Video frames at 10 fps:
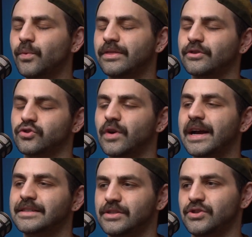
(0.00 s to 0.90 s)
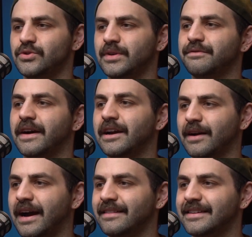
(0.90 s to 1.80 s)
what they're trying to do in Fire
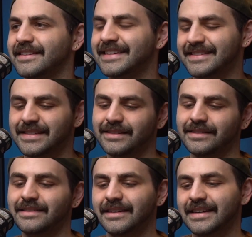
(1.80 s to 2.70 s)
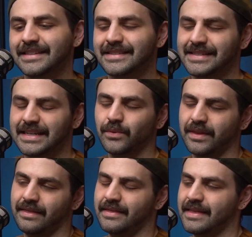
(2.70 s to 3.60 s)
Island is still stick
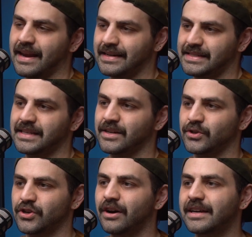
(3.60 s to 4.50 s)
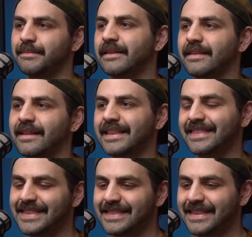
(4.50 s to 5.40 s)
with that idea that you're talking about that like
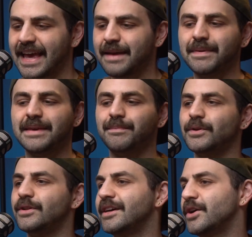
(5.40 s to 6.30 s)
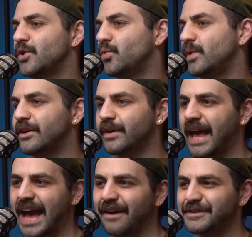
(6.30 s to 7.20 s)
gay people, we don't
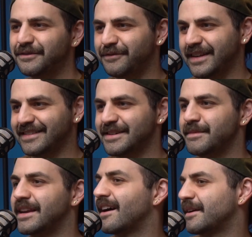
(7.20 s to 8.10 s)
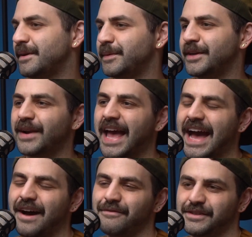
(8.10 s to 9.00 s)
have to fit into monogamy. We don't
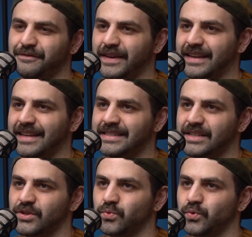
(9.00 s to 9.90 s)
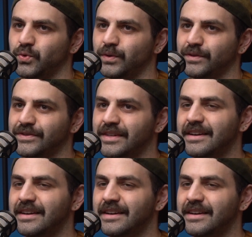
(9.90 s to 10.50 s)
have to fit into the rules